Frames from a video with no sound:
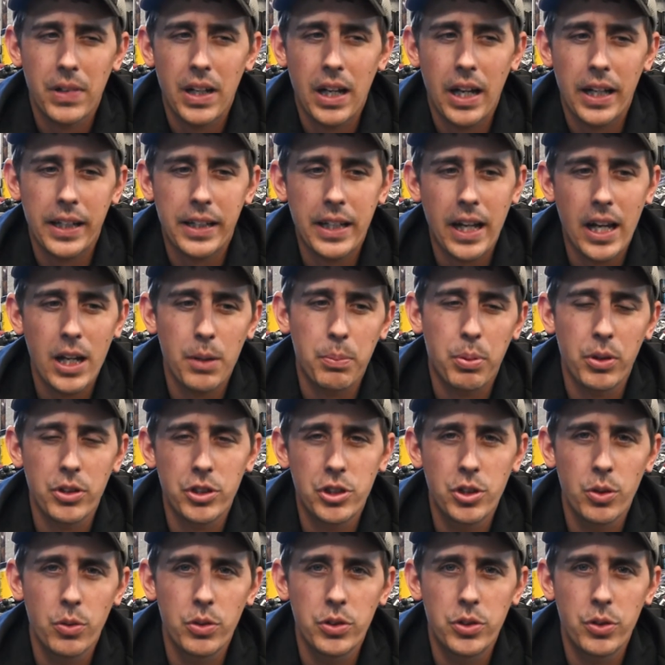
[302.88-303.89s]
I kind of put
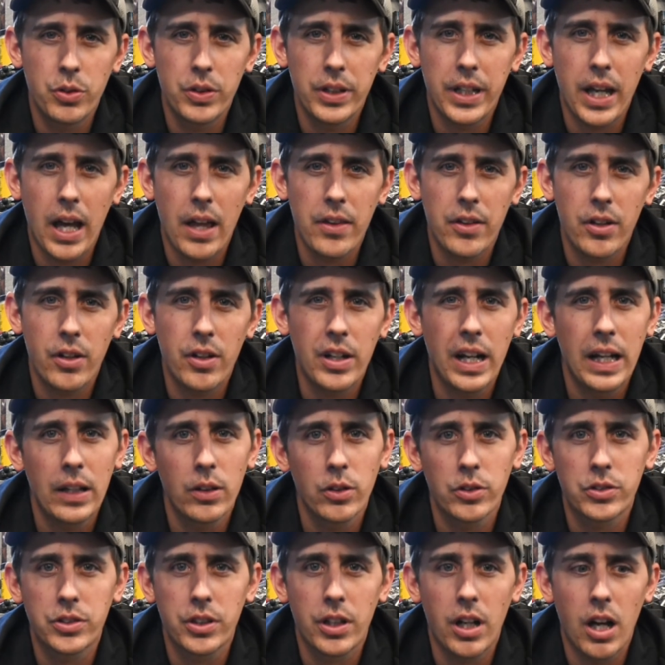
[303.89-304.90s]
two and two together and I
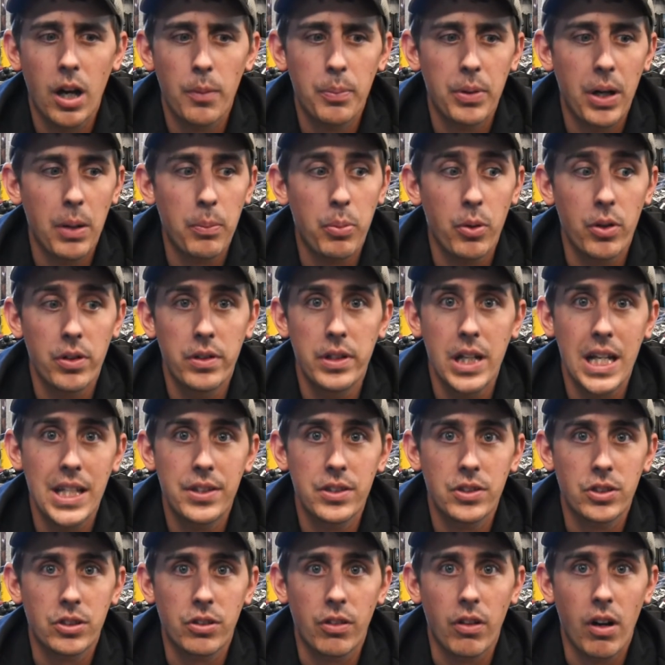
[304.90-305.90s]
looked it up and I put
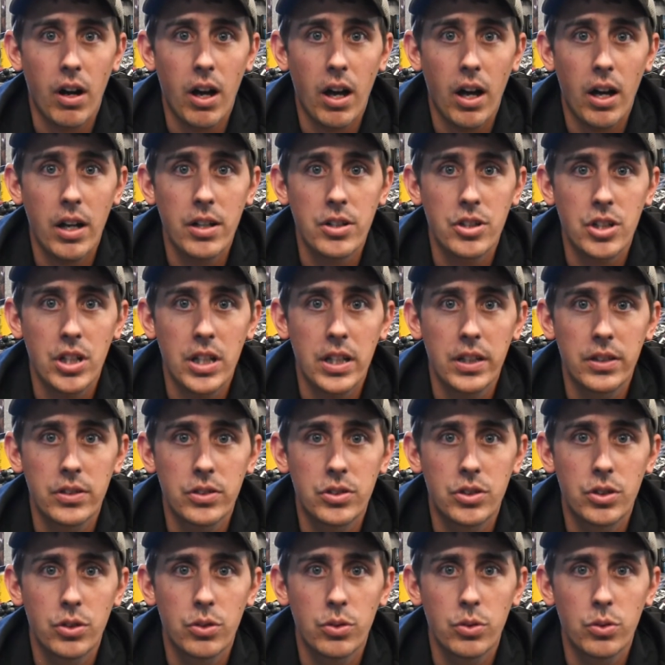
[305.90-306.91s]
Nathan's Garage
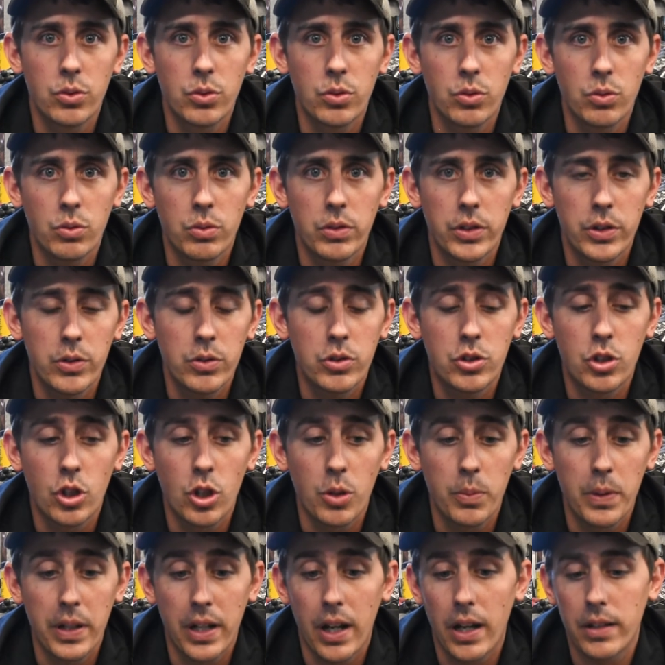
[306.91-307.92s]
into
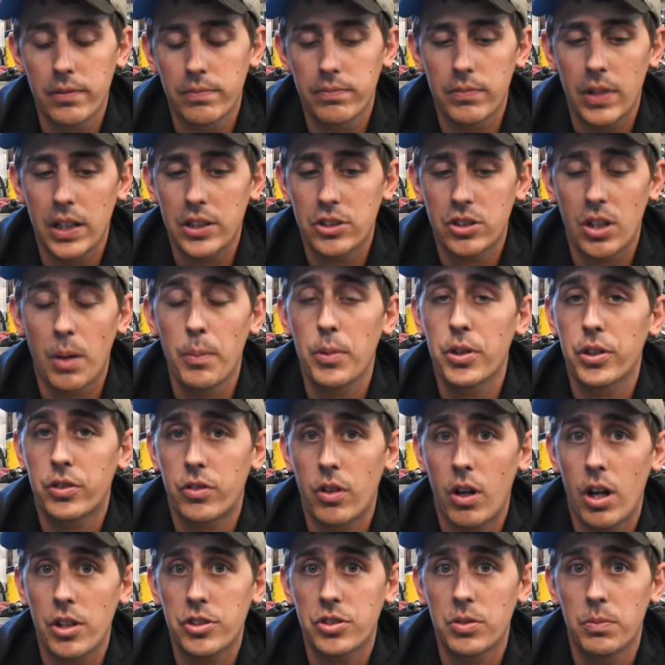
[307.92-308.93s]
YouTube and I stumbled
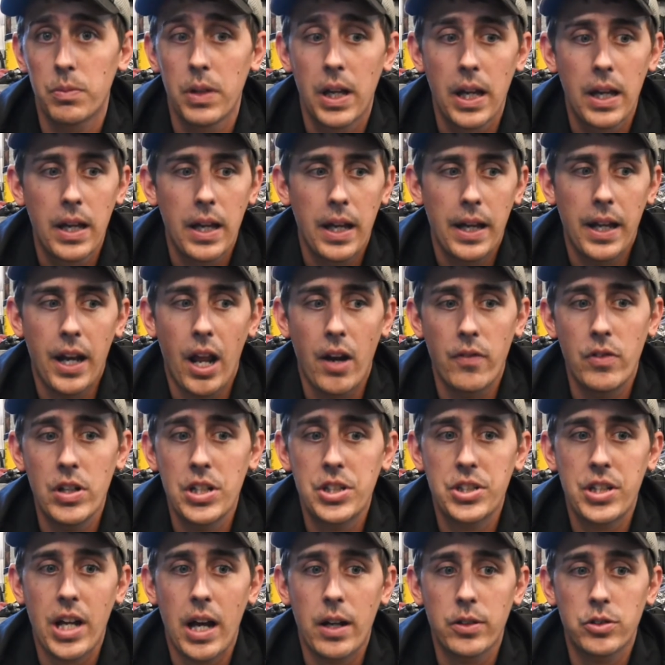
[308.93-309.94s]
across him and I
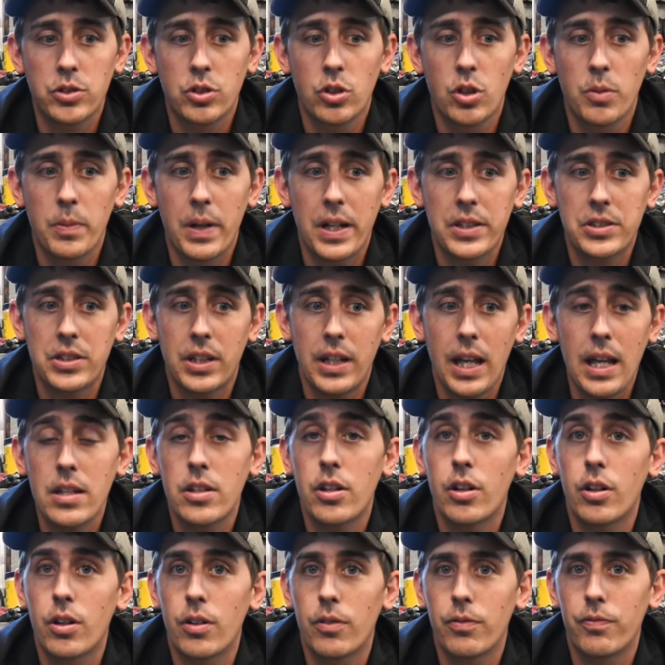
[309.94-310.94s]
reached out to him and I said, hey,
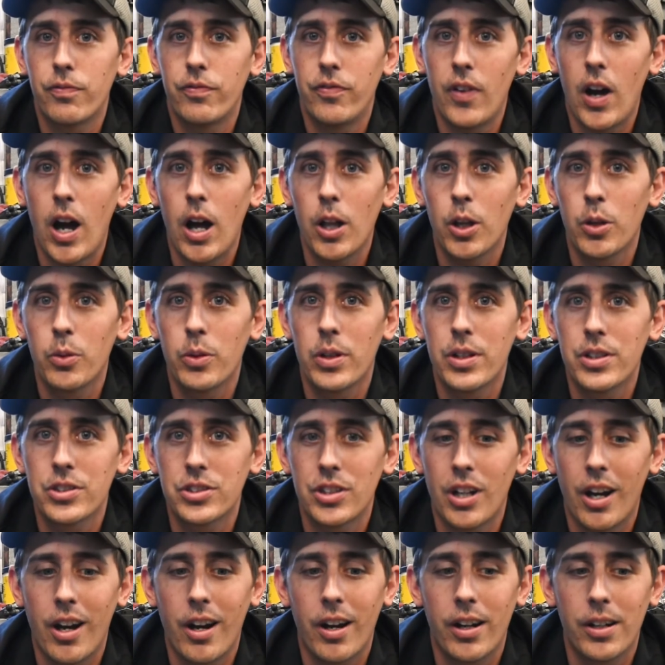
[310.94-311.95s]
your followers
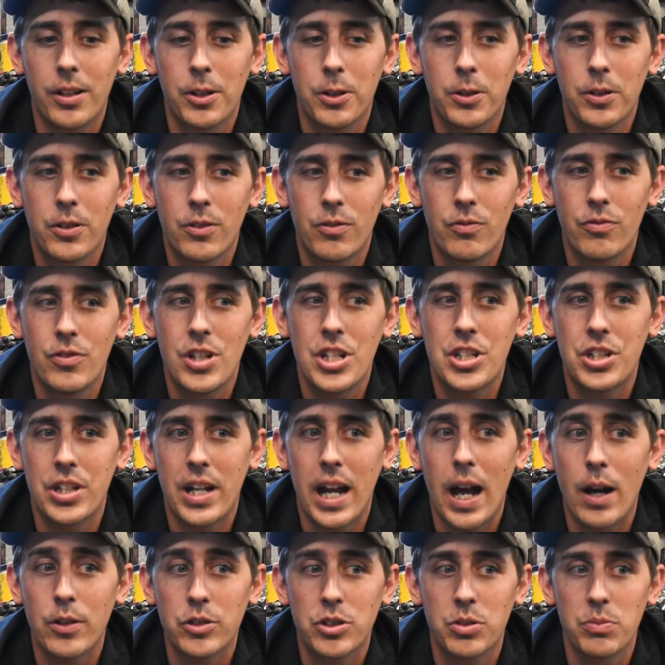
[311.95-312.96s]
are reaching
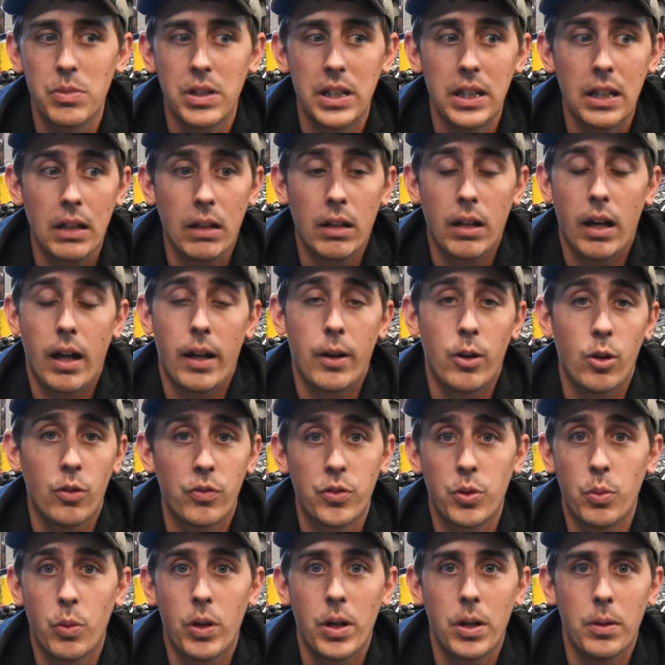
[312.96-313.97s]
out to me. I don't know
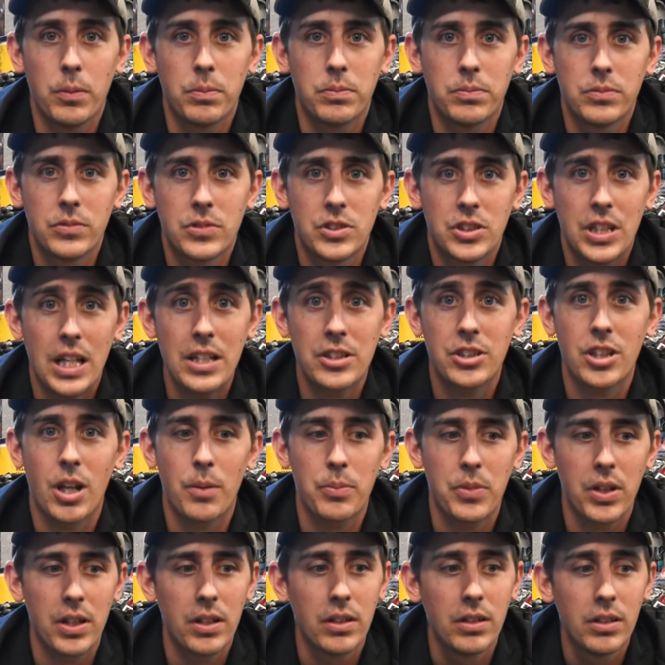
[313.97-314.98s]
if you want to say
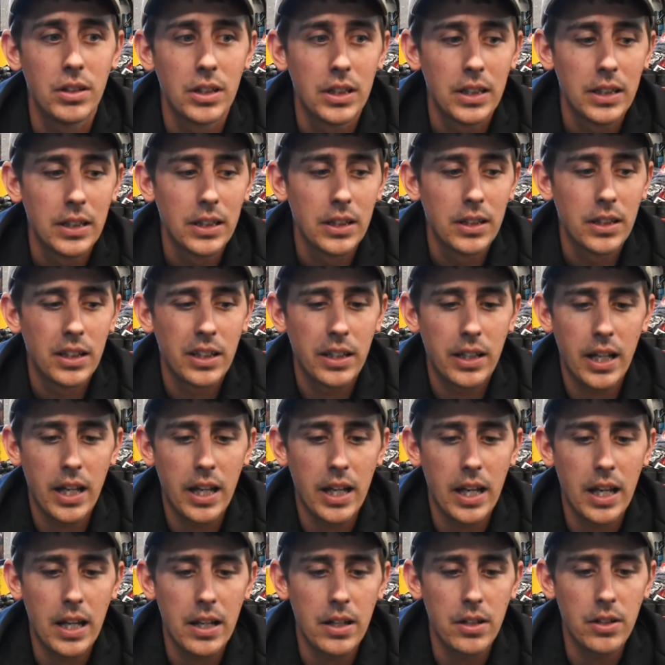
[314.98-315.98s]
something.
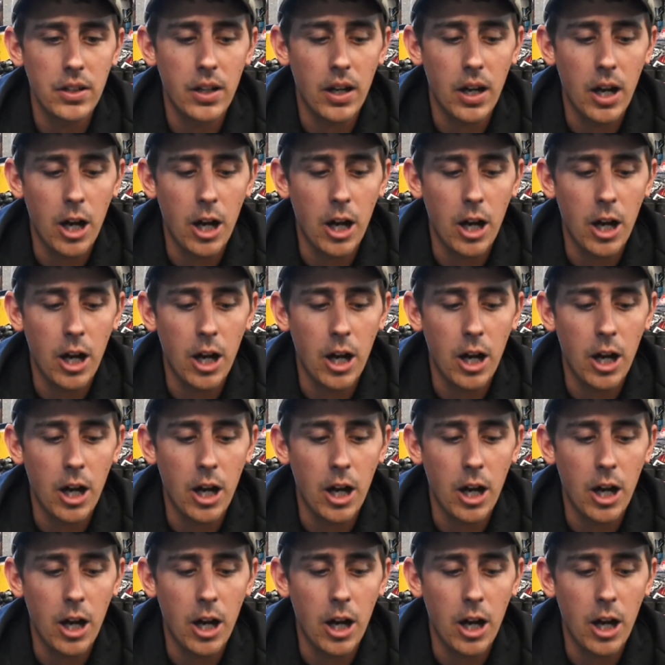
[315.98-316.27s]
And